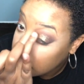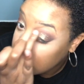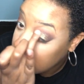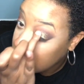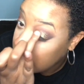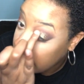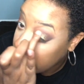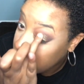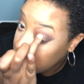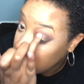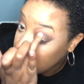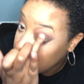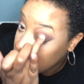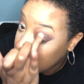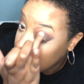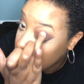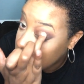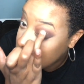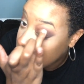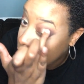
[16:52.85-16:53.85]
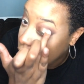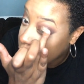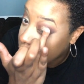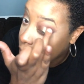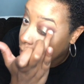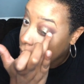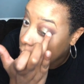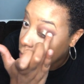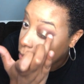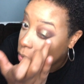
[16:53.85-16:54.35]
Jackie, you did
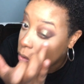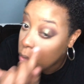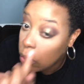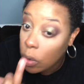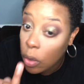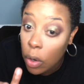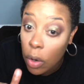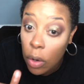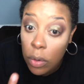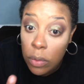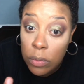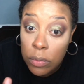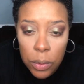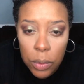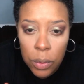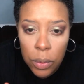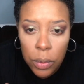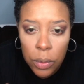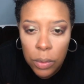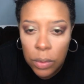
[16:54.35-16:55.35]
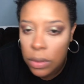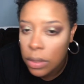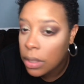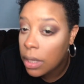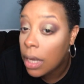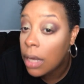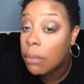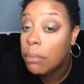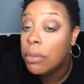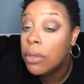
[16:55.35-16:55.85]
something here, girl. Ooh, look
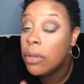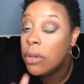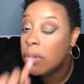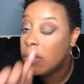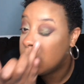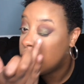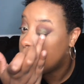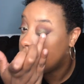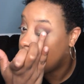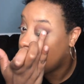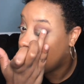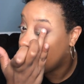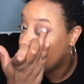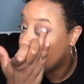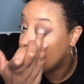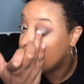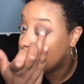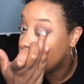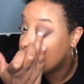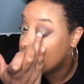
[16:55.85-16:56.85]
how beautiful that looks.